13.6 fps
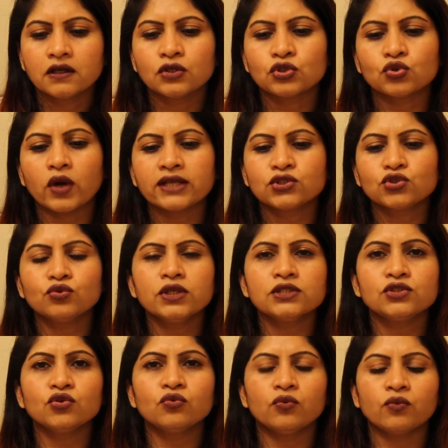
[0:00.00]
So as soon
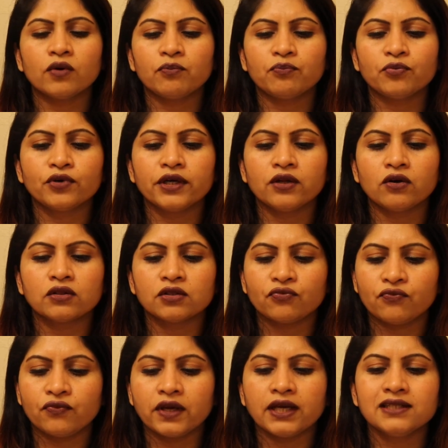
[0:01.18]
as you put it on the
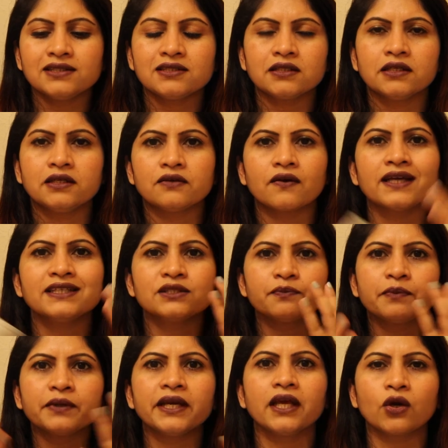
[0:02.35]
face, it dries
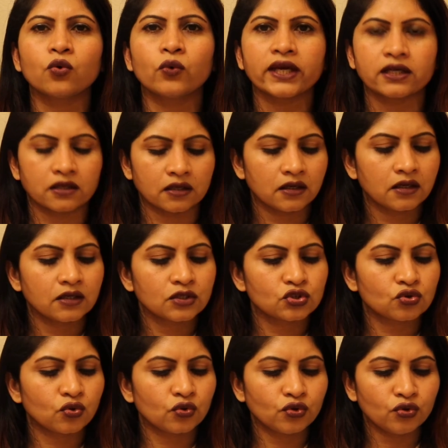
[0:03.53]
pretty quick.
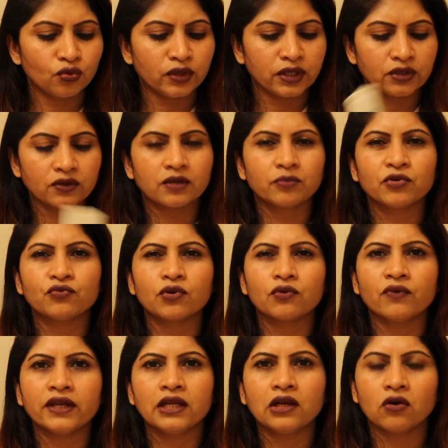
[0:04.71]
So you don't need to keep it for a
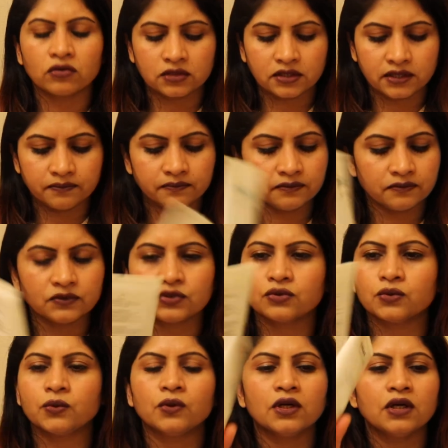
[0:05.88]
very long time.
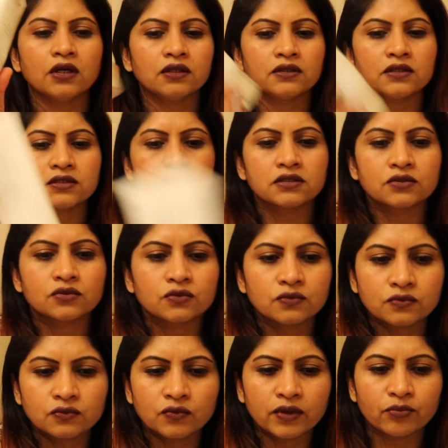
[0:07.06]
So this is
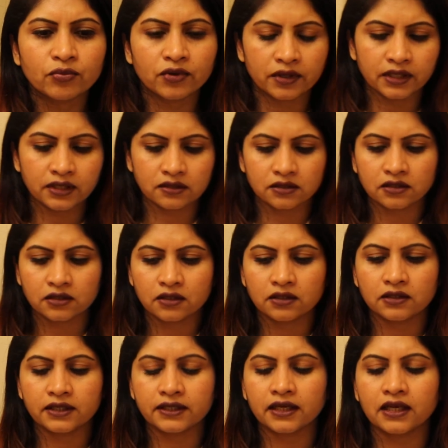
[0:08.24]
one product
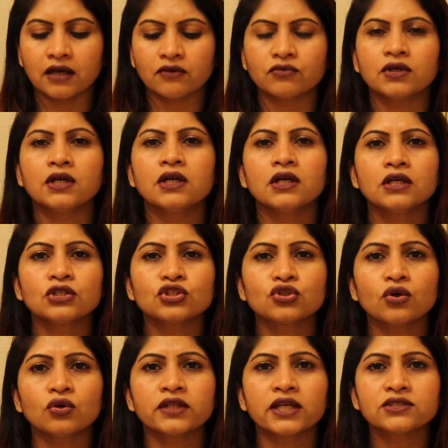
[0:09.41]
that I love.
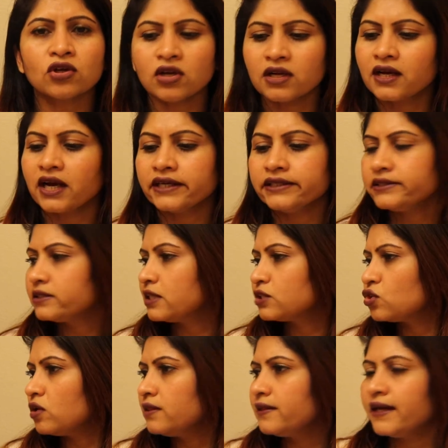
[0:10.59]
So that's all guys. That's
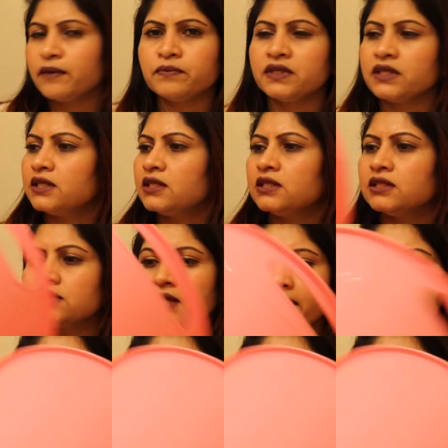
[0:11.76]
all the empties I